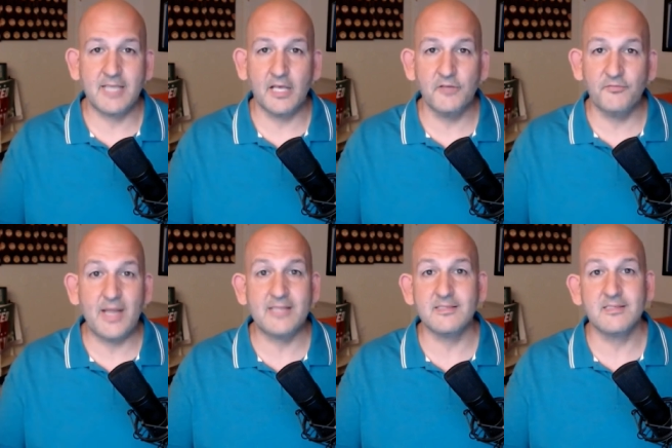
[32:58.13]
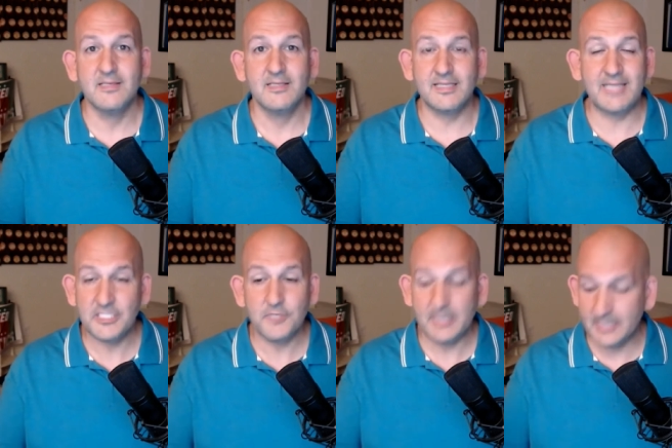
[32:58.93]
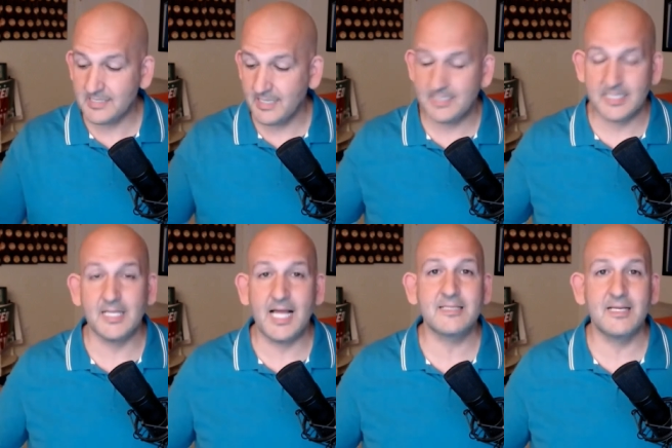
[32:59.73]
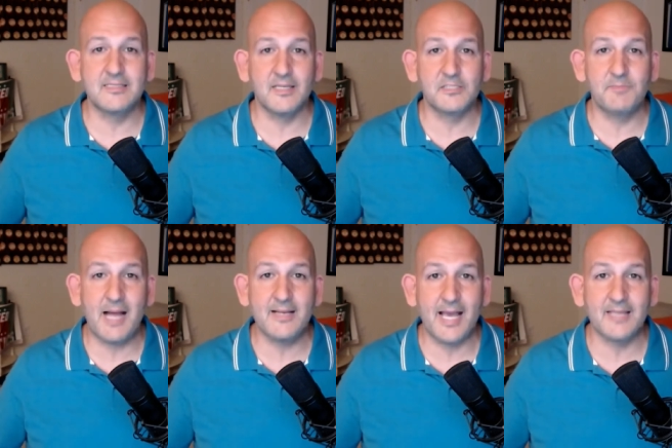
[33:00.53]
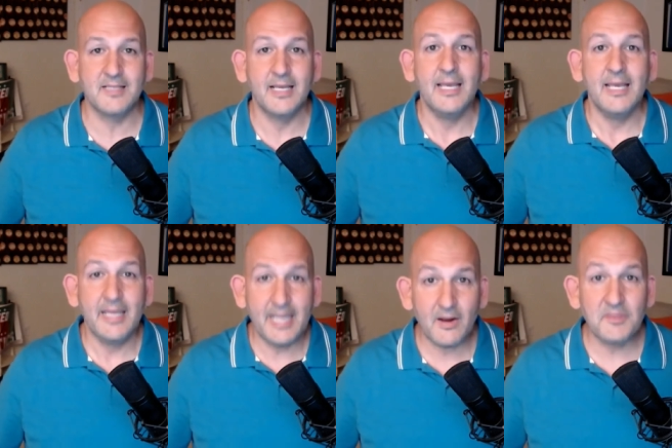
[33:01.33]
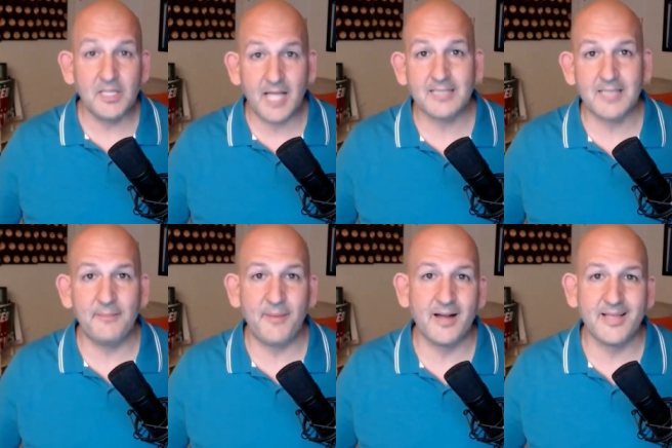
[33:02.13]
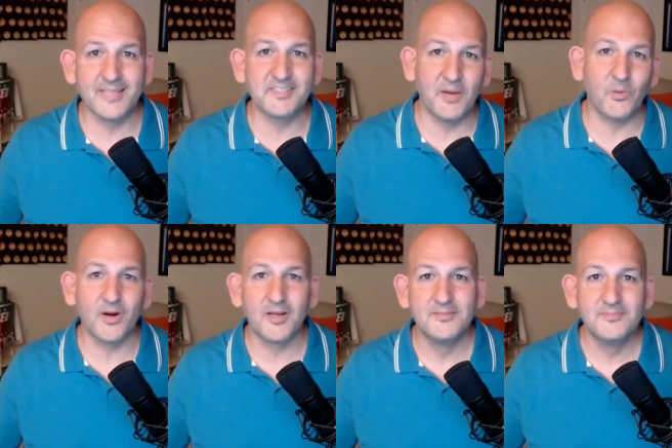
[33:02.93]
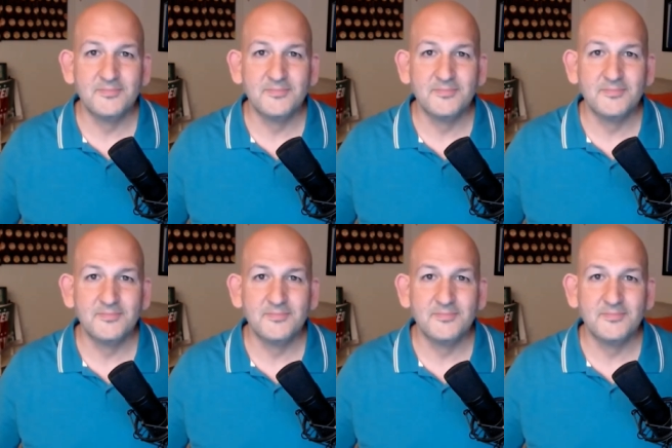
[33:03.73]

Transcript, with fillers: Tell your friends that they should be listening to the Locked On Celtics podcast here on the Locked On Podcast Network.